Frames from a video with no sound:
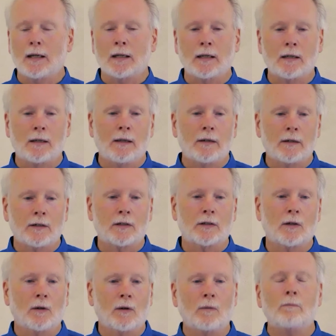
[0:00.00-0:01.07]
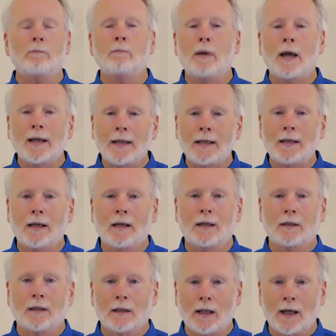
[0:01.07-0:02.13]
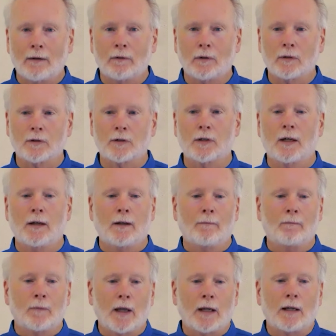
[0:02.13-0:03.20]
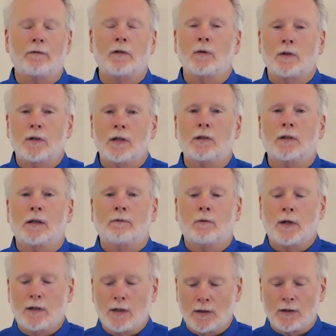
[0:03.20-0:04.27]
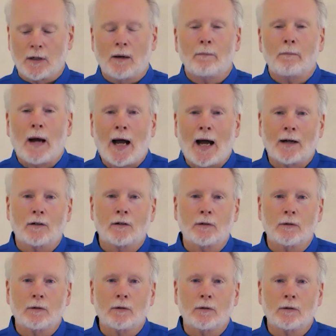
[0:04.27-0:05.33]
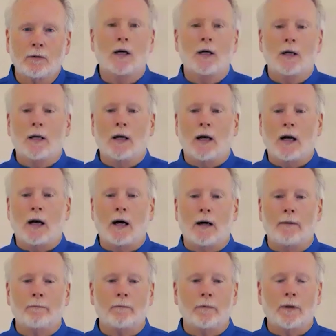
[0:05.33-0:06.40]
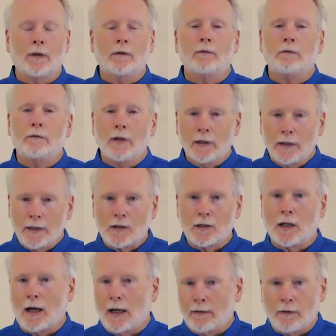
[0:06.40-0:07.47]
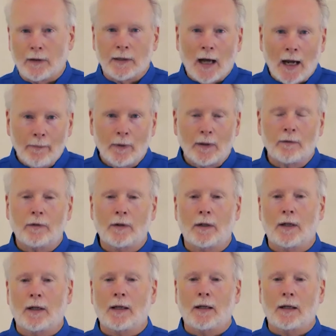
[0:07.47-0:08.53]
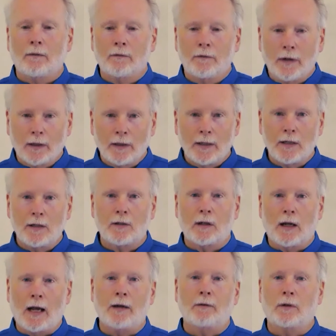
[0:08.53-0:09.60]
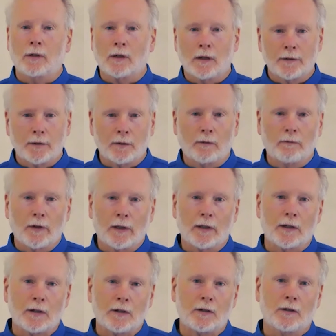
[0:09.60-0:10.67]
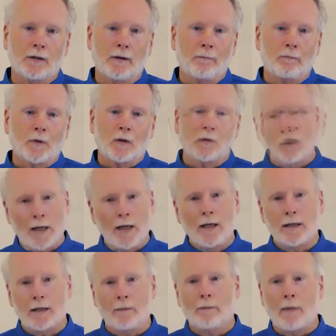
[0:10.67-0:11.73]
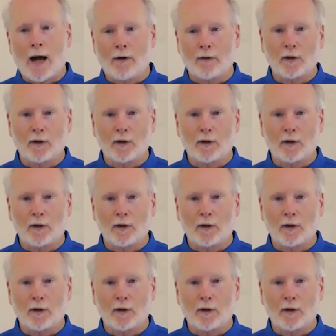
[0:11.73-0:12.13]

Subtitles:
There's so many levels that if we just come back to village life, a type of village, agricultural village, we need to mount a